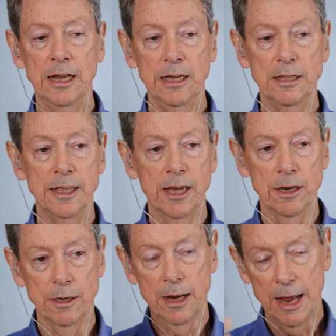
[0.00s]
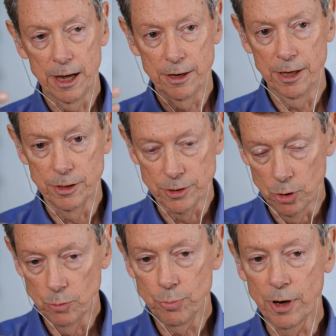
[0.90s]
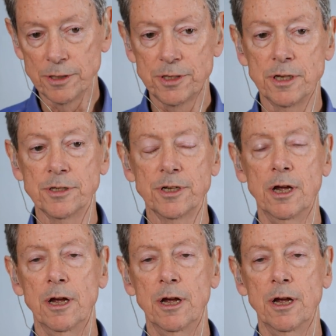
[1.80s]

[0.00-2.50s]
he then had his own process